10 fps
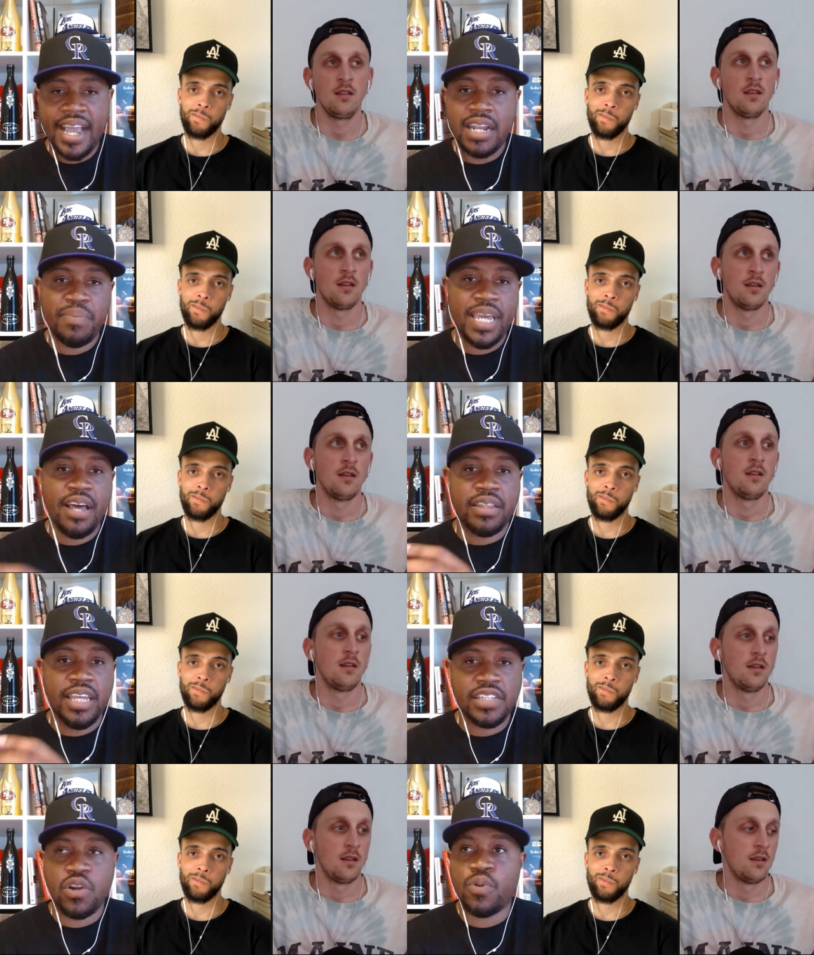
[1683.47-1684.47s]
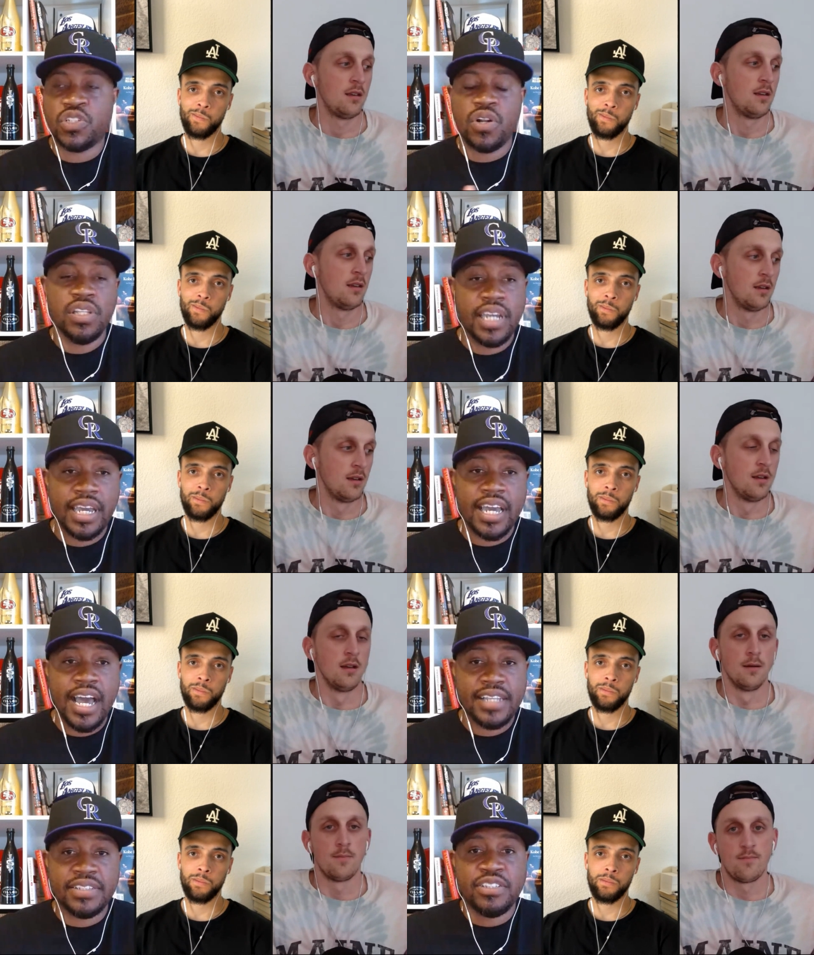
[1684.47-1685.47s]
Speaker 1: going to be how things are? We're starting to look at
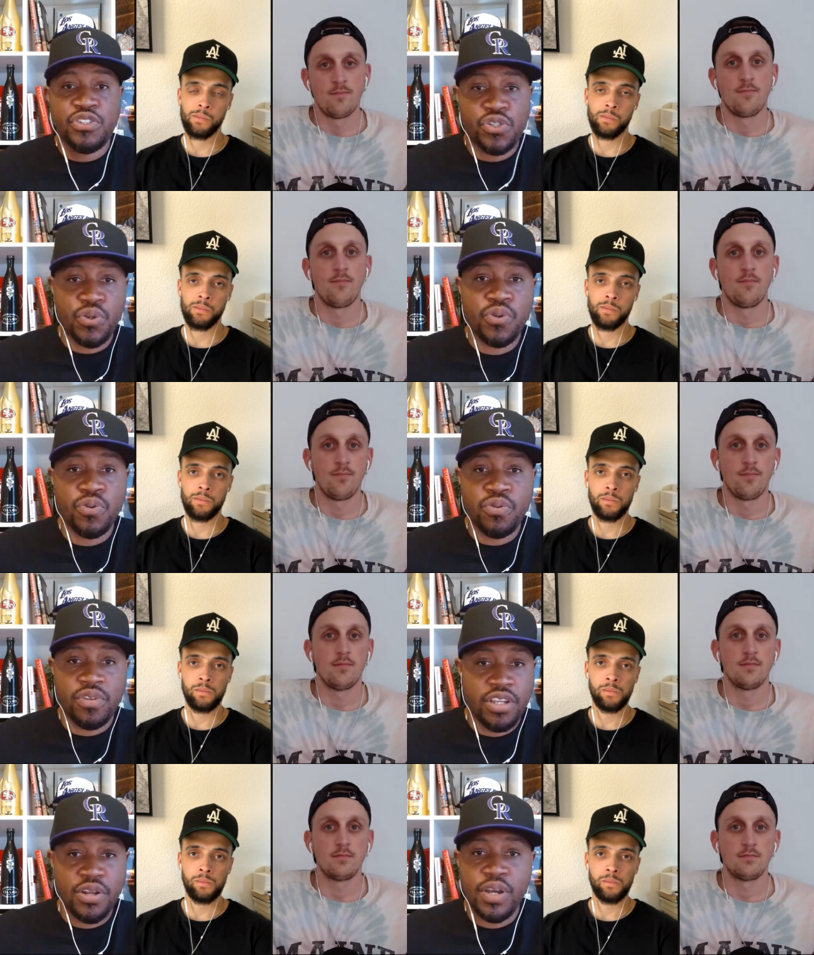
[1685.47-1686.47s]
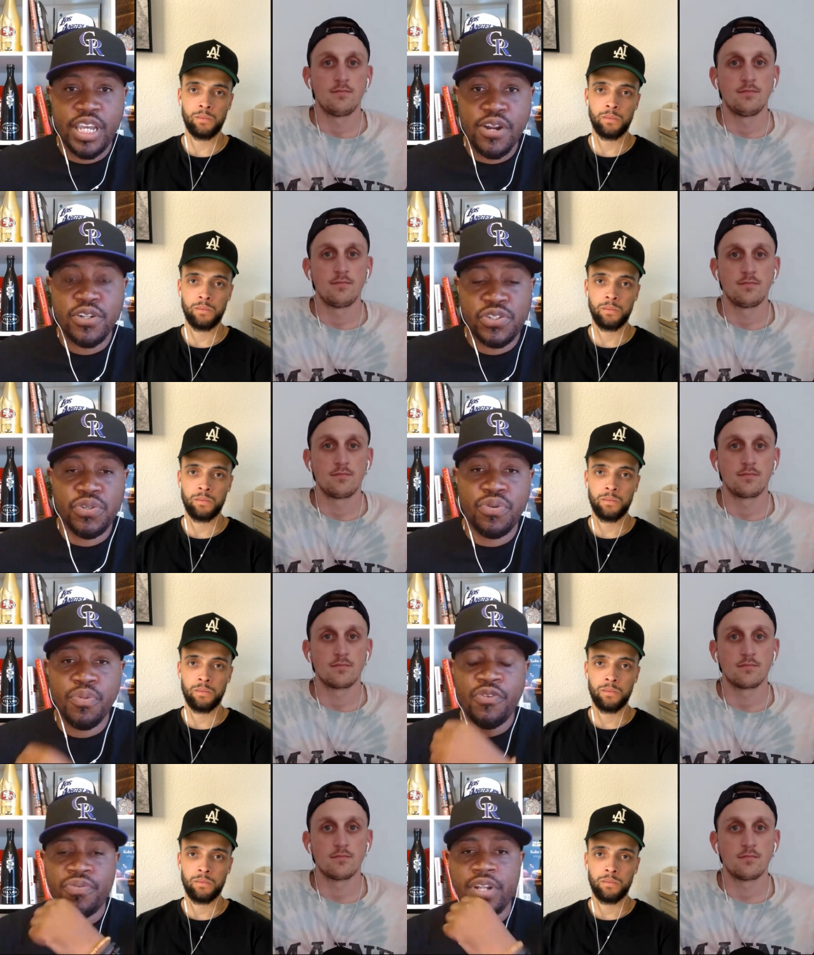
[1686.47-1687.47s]
guys two, you know, a year or two
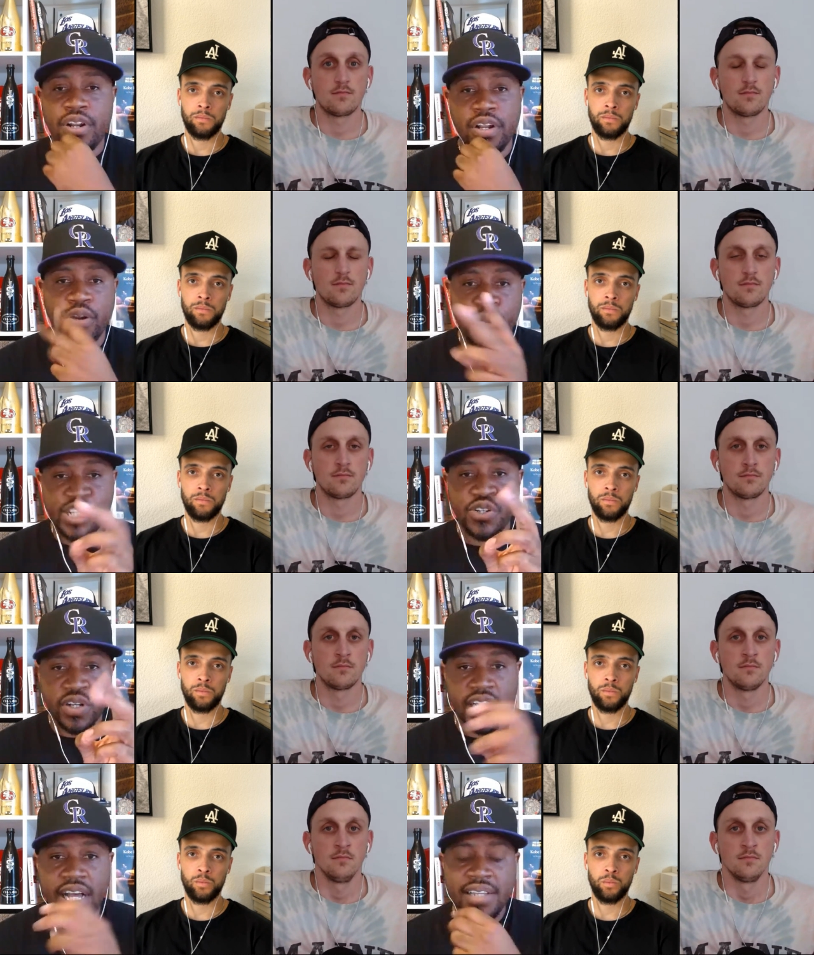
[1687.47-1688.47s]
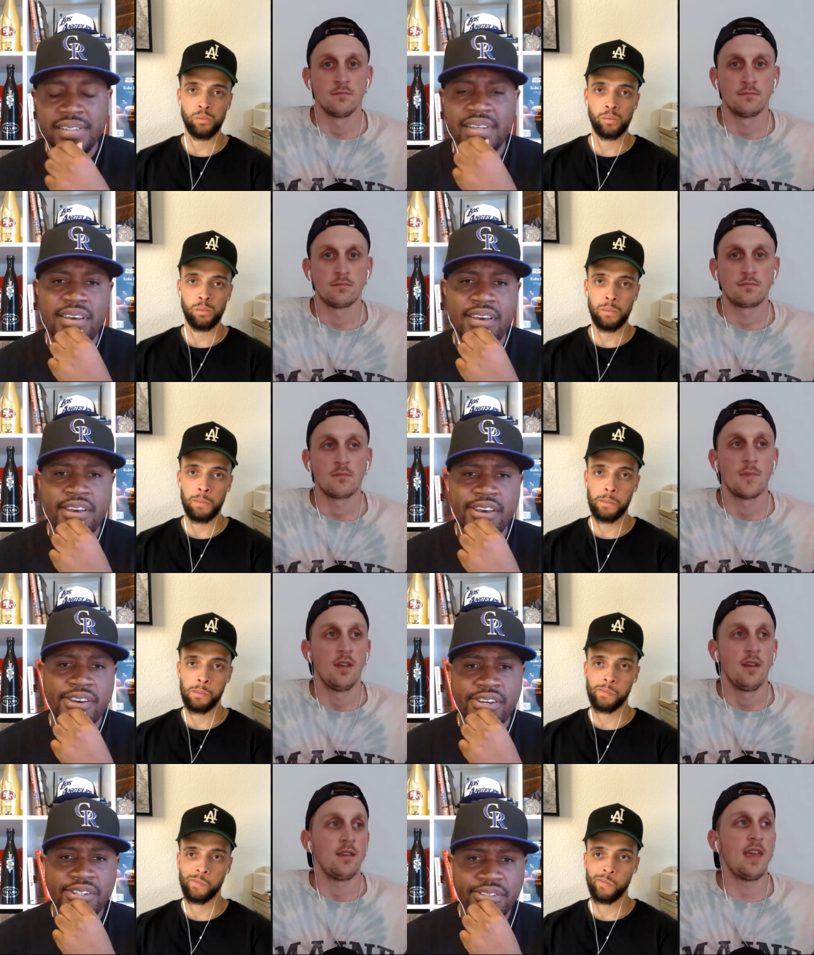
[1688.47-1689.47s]
removed from their original class.
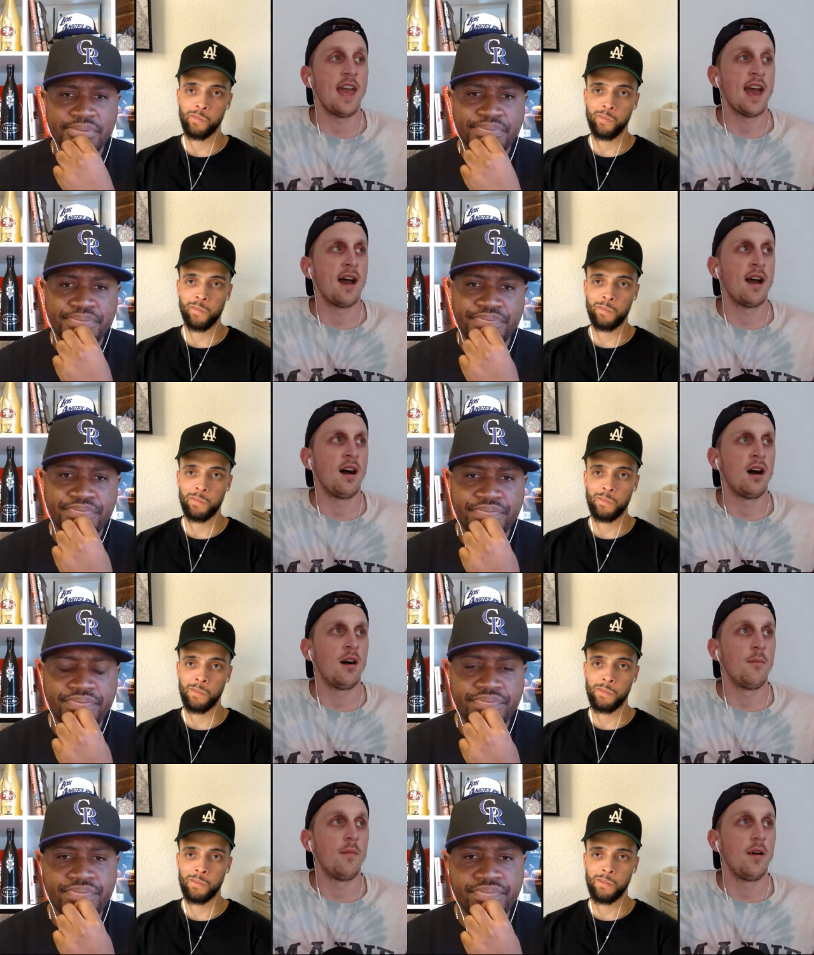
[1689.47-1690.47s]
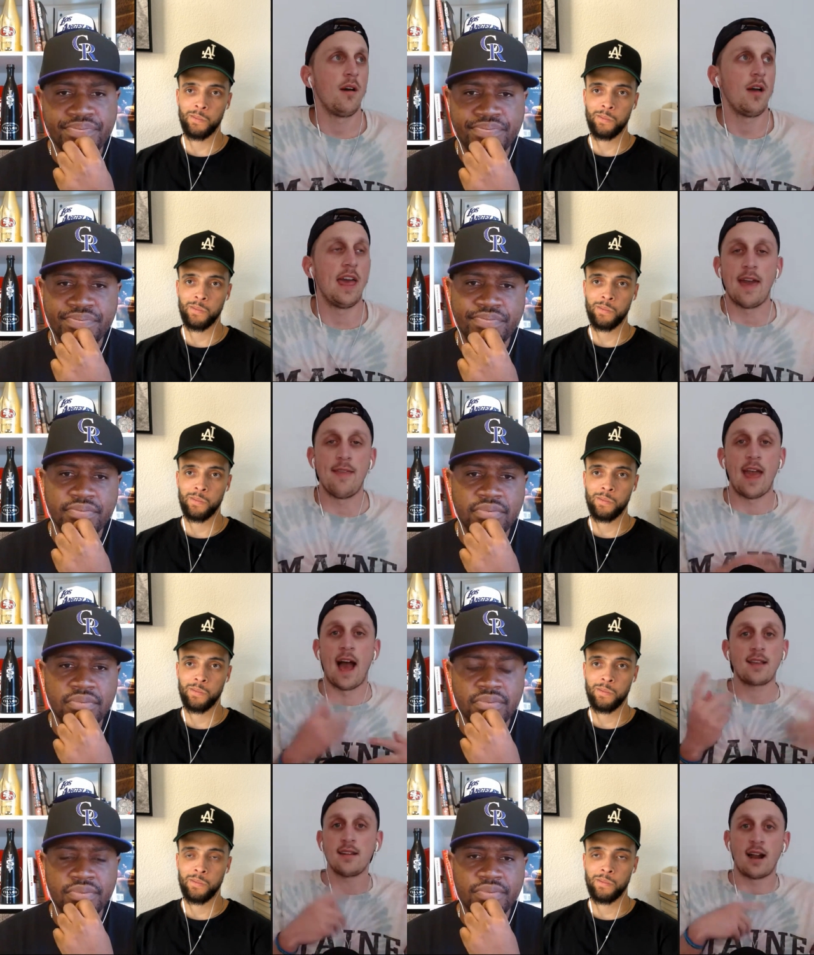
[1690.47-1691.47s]
Speaker 2: Yeah, um, and
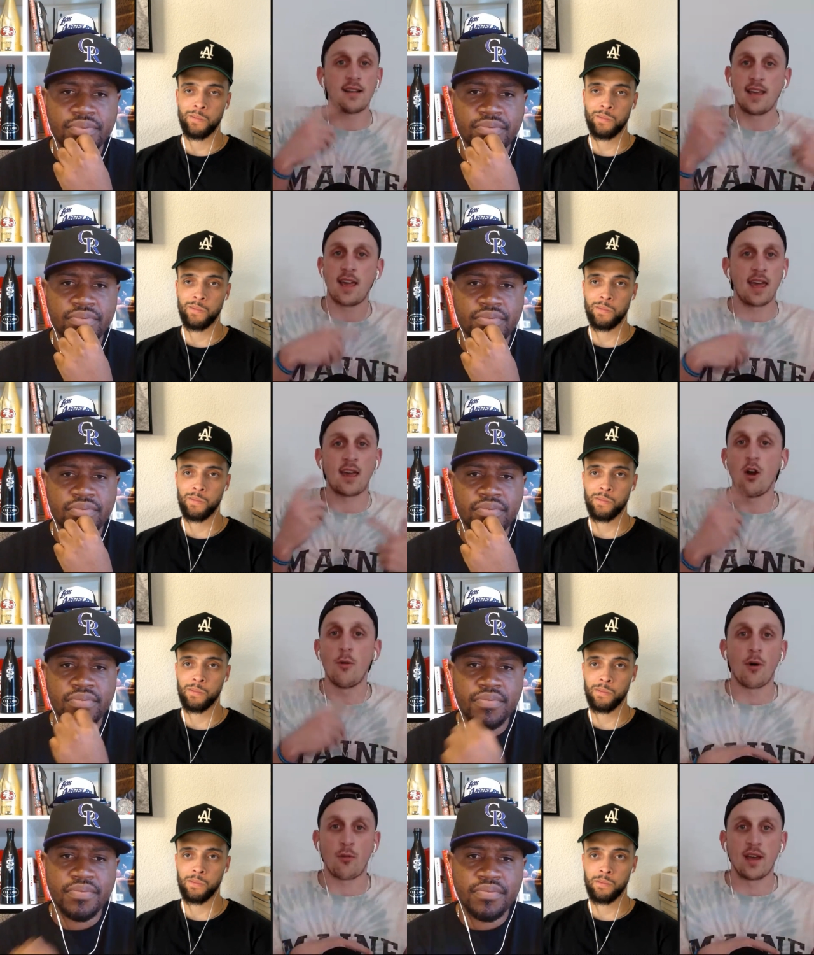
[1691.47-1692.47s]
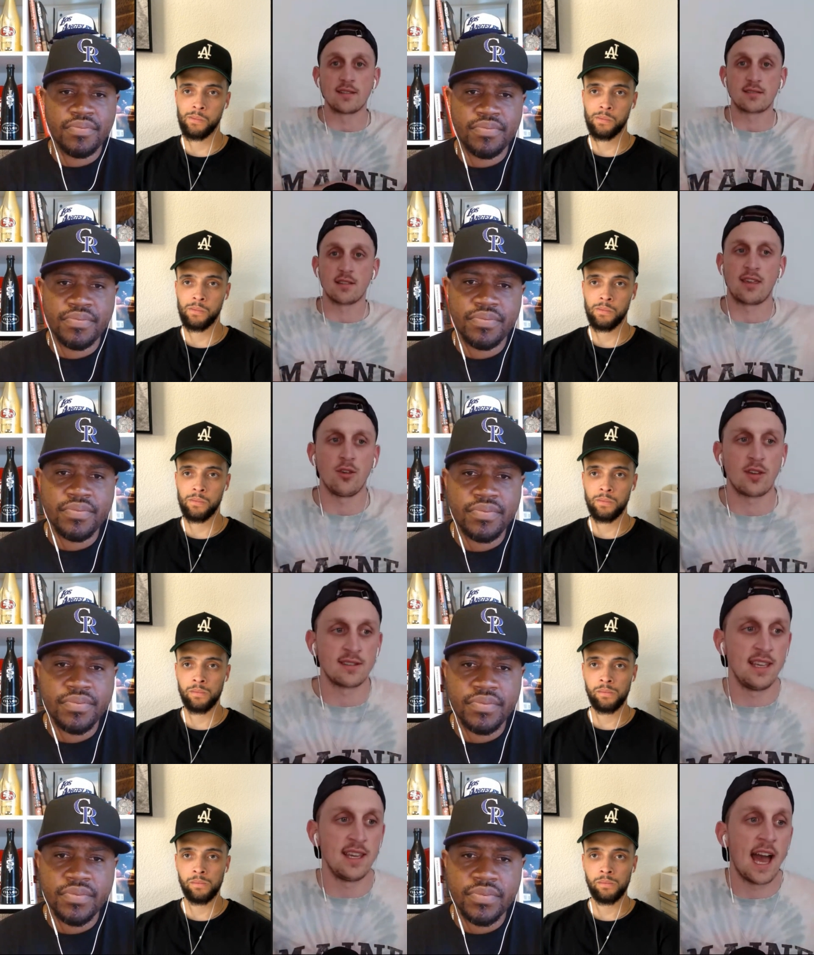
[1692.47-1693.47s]
honestly, it can go both ways. Like you
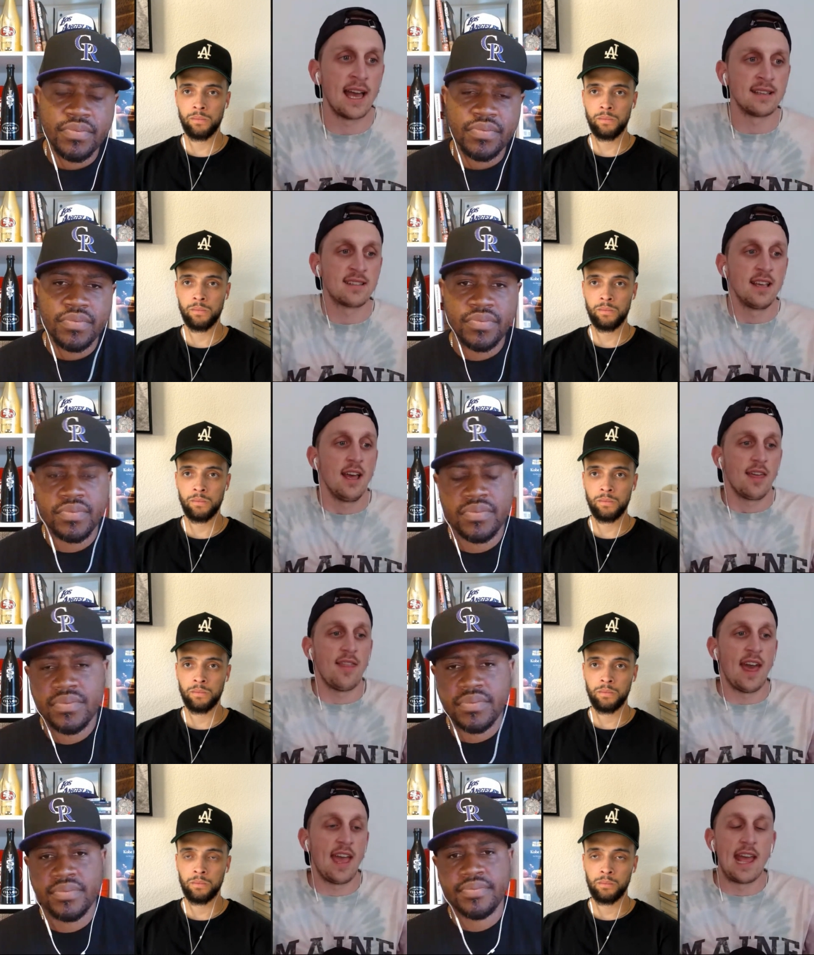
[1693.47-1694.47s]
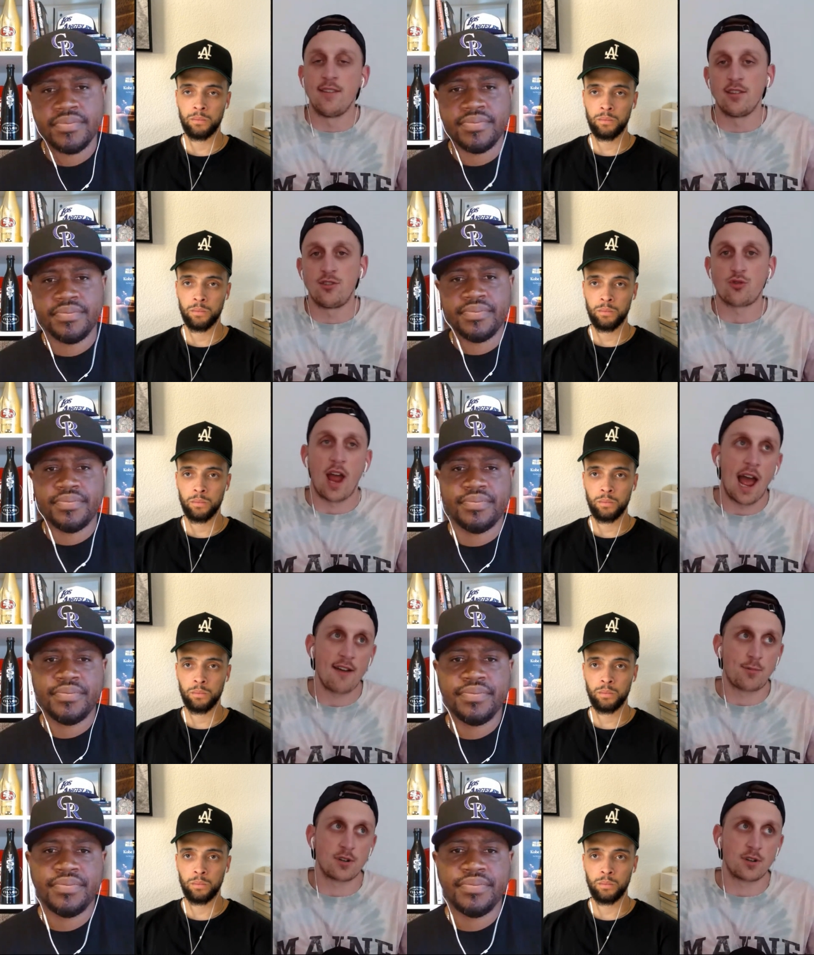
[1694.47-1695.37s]
can see guys that in the draft